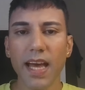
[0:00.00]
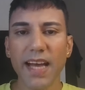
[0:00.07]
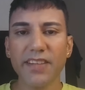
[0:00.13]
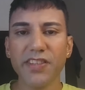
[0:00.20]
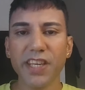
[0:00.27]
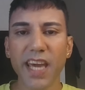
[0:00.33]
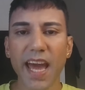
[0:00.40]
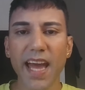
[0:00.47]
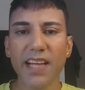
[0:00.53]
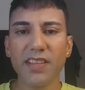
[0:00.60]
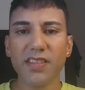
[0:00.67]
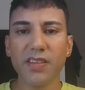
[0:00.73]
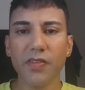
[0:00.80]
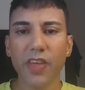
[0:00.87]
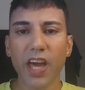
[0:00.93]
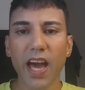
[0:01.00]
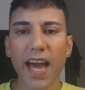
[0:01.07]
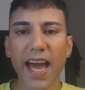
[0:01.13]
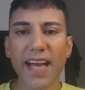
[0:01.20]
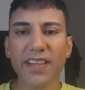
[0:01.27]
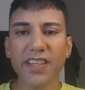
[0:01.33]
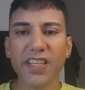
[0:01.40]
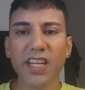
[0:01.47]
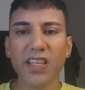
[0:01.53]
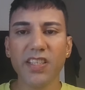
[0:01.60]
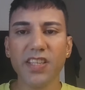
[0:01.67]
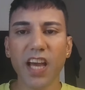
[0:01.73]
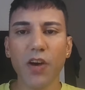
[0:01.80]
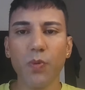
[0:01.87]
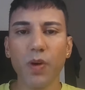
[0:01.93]
And yet, they are acting
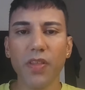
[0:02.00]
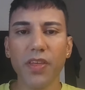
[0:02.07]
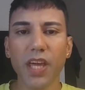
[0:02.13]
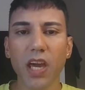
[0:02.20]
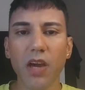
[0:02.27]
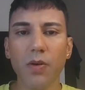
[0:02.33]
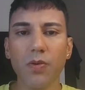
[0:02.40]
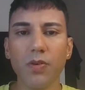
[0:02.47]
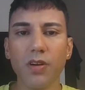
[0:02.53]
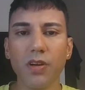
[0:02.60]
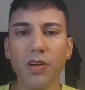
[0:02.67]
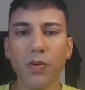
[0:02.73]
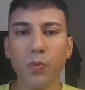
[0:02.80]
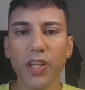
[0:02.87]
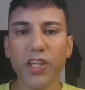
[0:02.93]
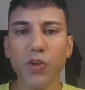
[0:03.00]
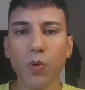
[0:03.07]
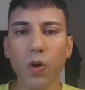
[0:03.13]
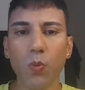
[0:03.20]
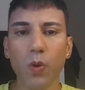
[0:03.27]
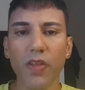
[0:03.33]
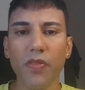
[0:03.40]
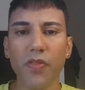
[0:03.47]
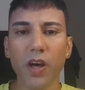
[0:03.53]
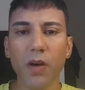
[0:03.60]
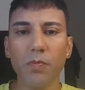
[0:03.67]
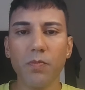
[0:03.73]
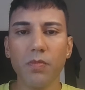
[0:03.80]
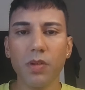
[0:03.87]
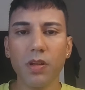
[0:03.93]
this out with you when you are with
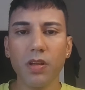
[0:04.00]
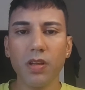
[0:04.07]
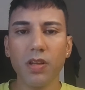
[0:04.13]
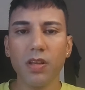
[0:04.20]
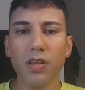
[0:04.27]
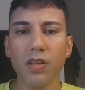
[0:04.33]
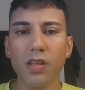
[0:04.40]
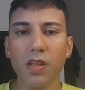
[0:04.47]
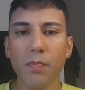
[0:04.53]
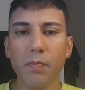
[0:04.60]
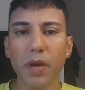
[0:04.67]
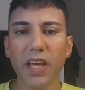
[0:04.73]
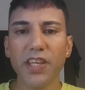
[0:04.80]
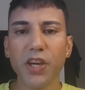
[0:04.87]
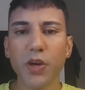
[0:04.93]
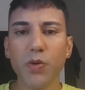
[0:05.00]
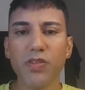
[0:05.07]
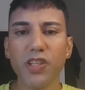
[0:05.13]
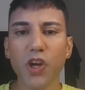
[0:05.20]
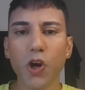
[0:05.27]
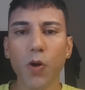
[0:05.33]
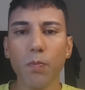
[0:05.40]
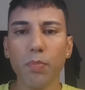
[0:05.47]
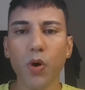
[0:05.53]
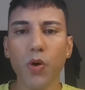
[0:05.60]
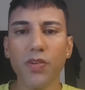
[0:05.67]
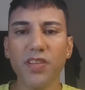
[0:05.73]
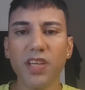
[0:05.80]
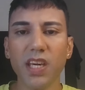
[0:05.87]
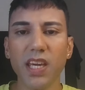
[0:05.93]
them by using your
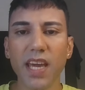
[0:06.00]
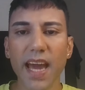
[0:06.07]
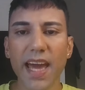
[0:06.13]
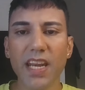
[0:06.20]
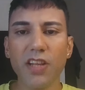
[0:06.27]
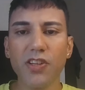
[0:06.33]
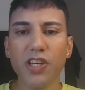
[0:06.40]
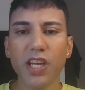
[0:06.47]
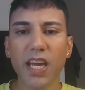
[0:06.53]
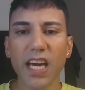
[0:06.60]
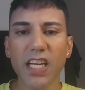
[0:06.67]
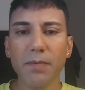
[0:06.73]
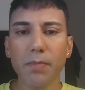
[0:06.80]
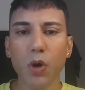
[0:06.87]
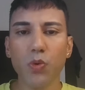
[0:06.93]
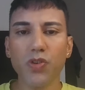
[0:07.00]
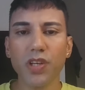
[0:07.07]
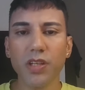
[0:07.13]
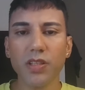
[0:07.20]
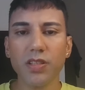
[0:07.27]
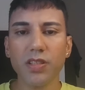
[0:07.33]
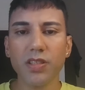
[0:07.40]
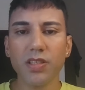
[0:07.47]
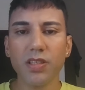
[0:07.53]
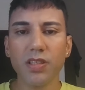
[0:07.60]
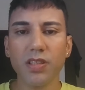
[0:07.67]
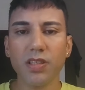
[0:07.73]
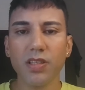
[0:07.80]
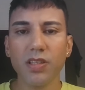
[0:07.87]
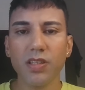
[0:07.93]
body, energy, and emotions
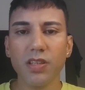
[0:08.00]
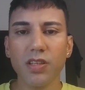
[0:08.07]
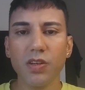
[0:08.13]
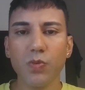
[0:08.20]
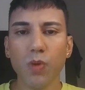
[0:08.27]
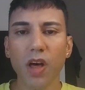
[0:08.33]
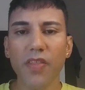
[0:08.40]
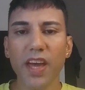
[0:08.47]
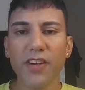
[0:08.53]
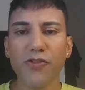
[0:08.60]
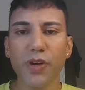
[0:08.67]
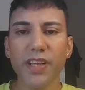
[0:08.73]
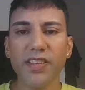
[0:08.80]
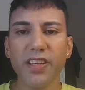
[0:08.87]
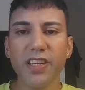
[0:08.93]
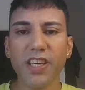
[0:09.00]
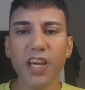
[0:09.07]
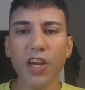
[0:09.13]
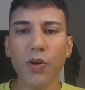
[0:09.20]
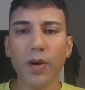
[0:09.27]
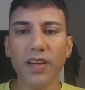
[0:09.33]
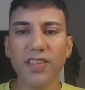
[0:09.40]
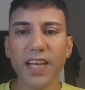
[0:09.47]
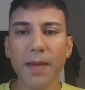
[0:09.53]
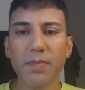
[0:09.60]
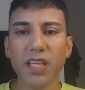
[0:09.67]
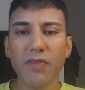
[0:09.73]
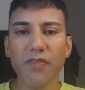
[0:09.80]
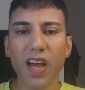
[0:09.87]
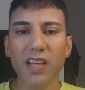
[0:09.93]
while they're treating you as an
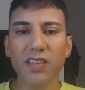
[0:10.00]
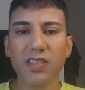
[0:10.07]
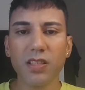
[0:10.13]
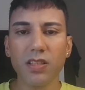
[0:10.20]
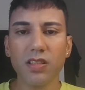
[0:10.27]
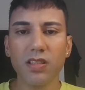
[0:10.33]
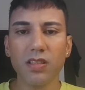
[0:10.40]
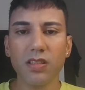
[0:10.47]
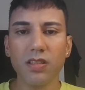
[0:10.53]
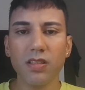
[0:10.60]
empty vessel